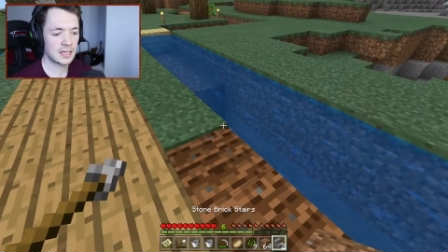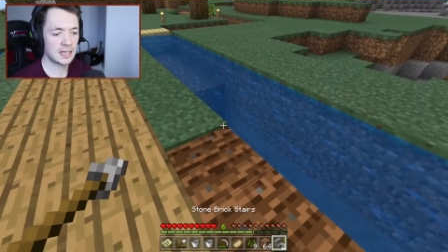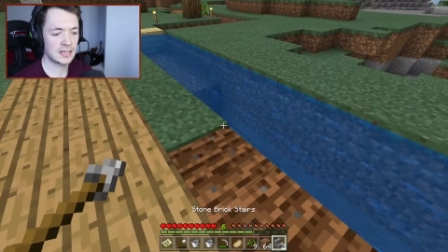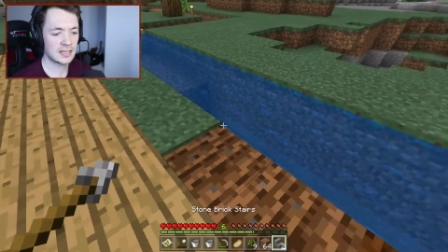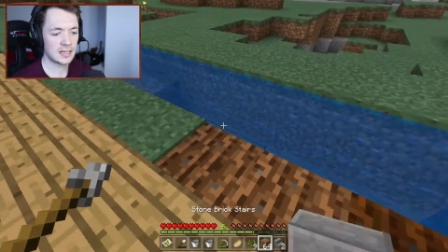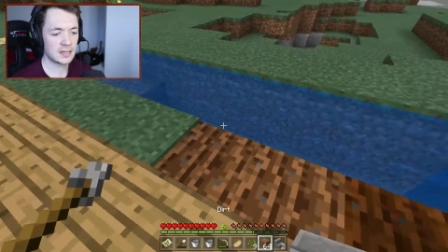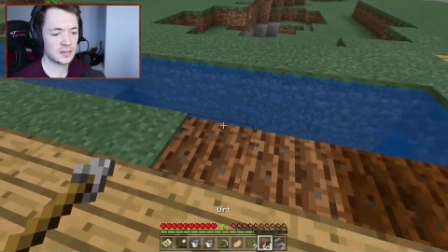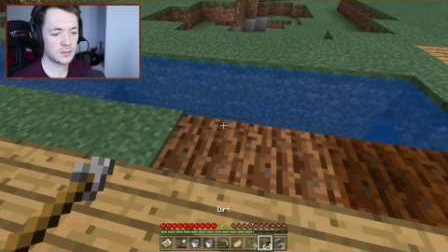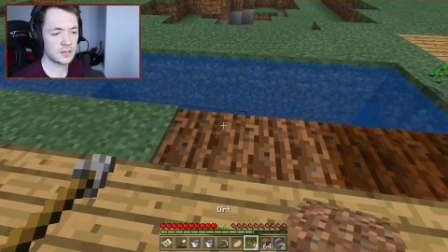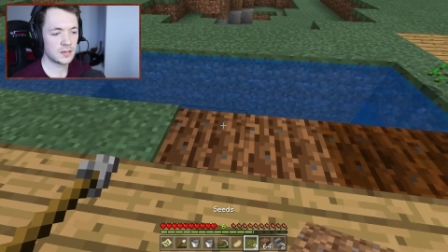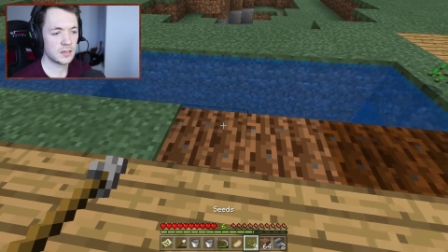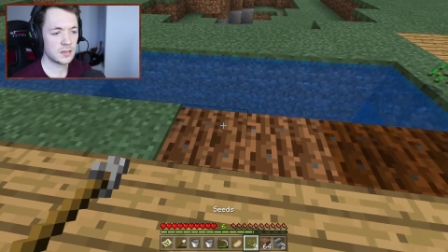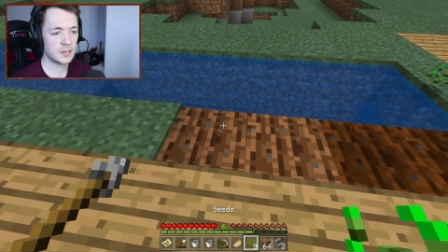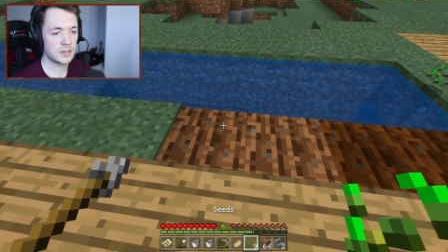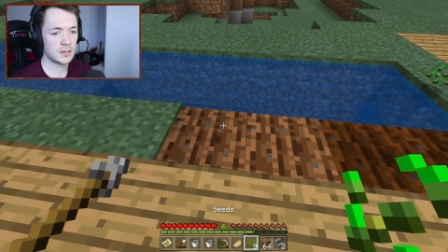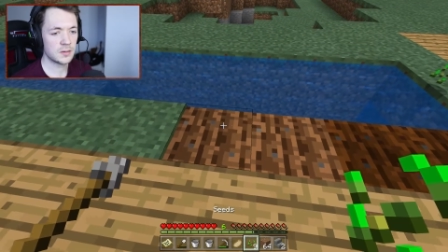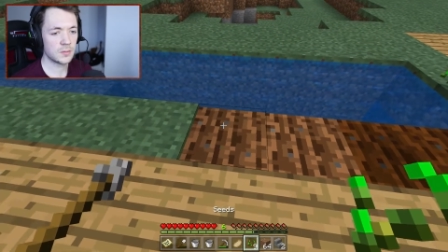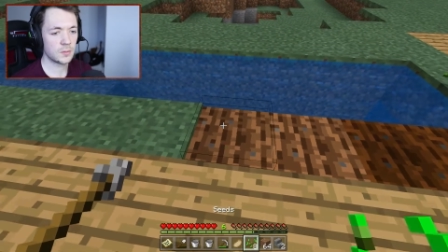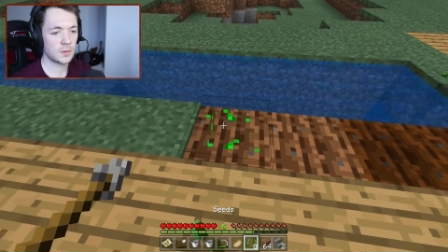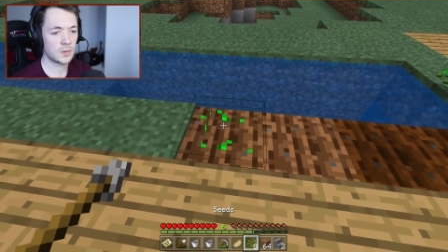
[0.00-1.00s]
Is that thirty-three?
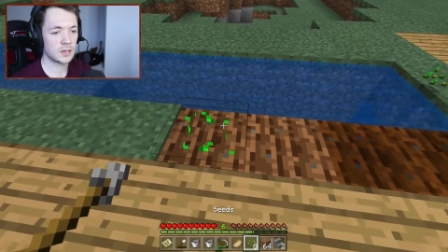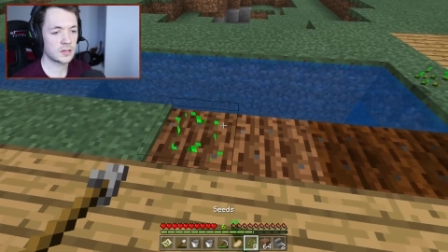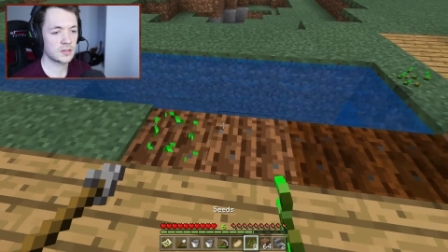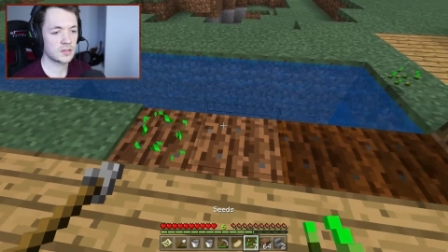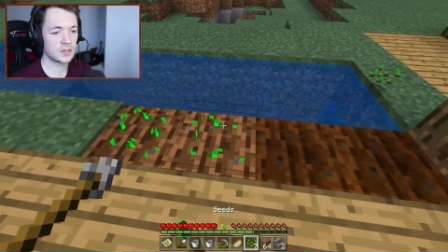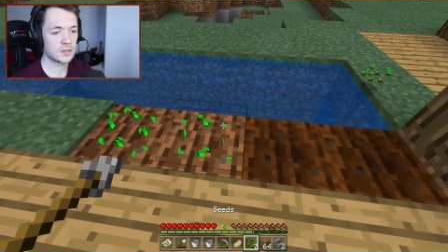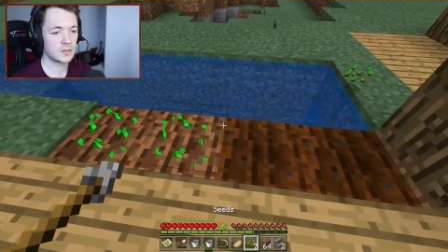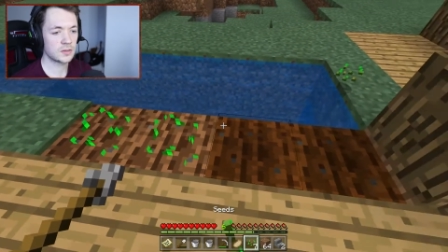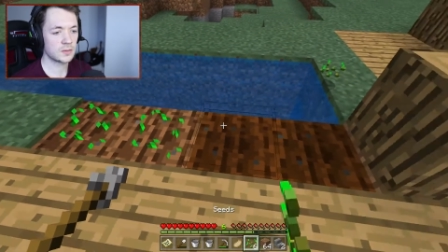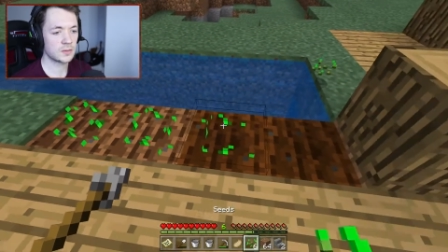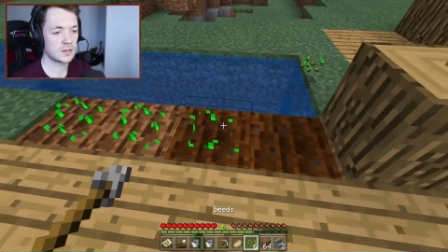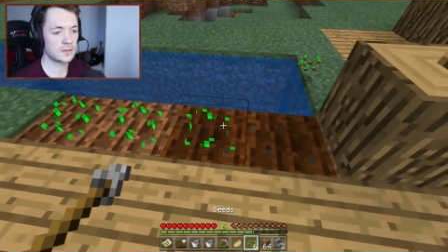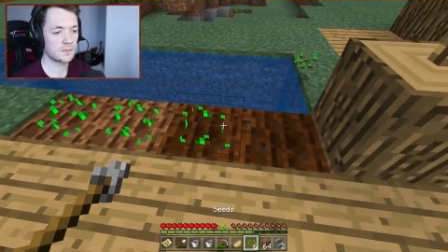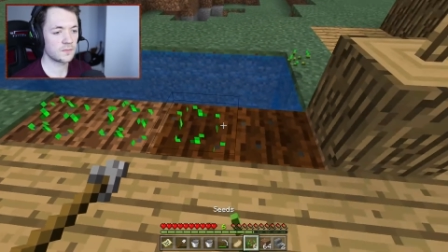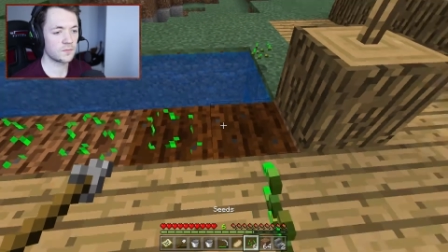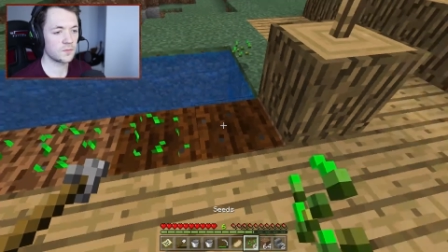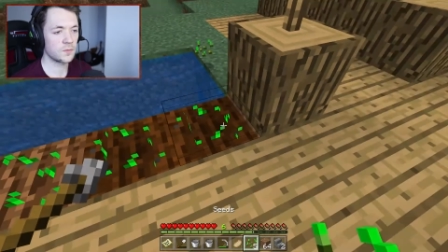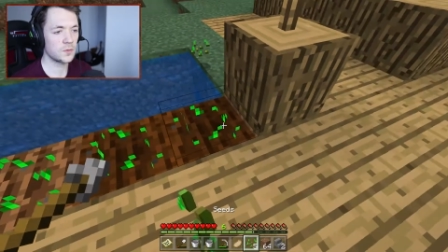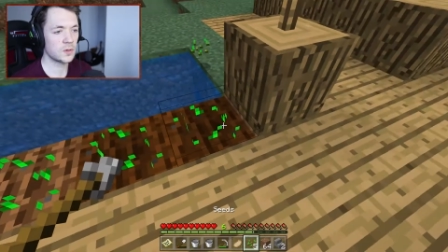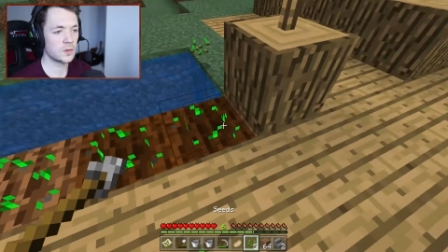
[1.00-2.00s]
One, two, three,
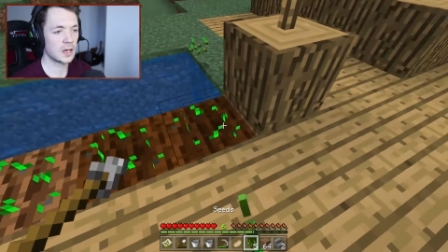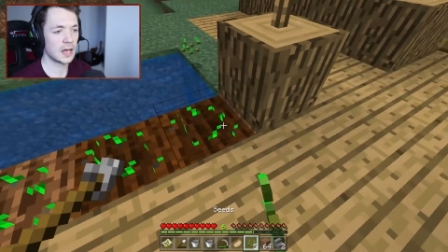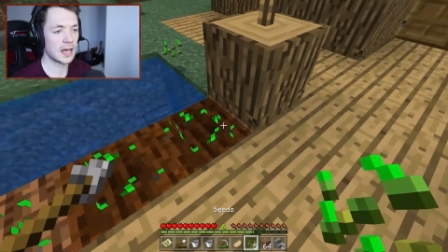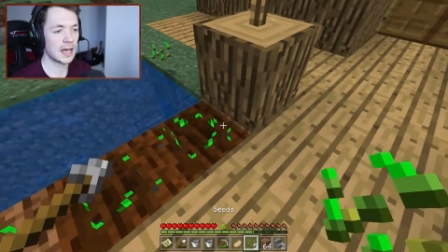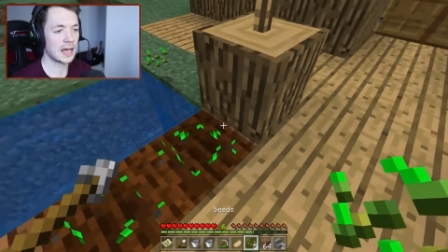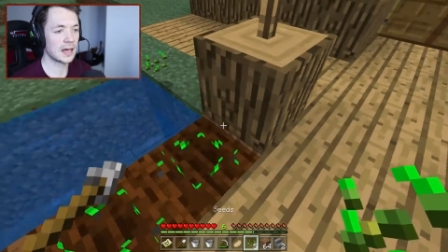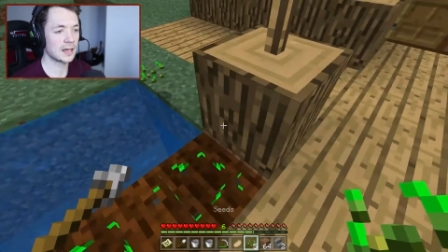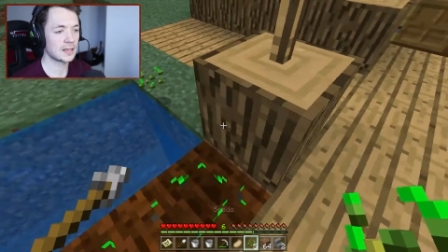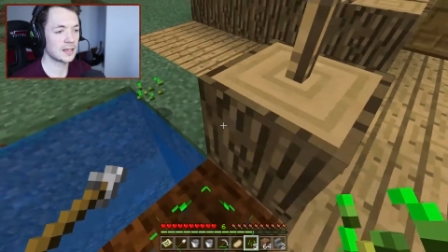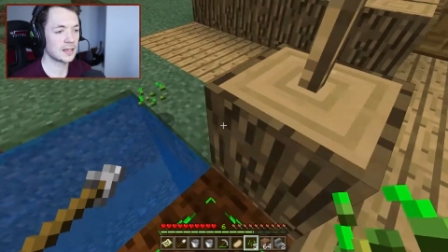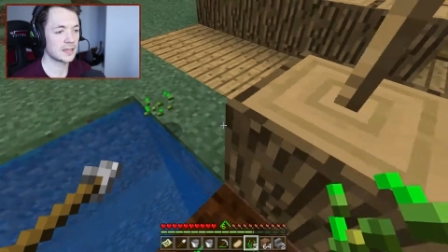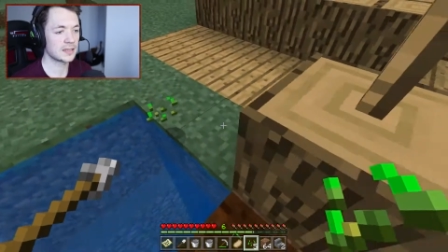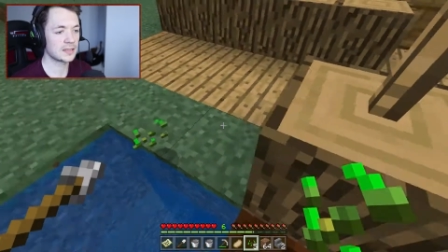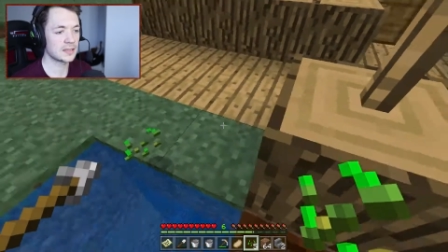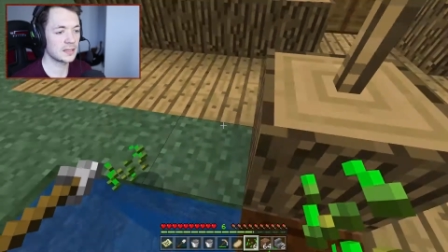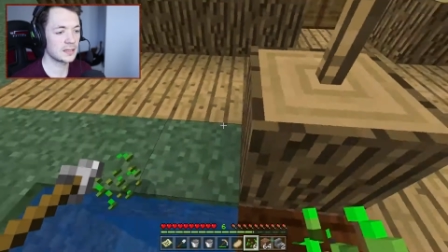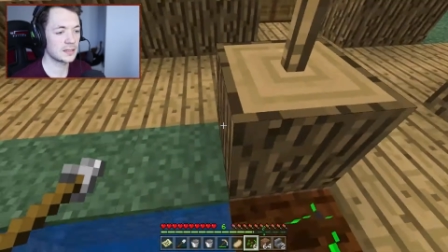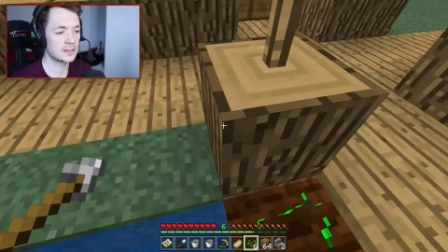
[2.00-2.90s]
four. Ah, another seed.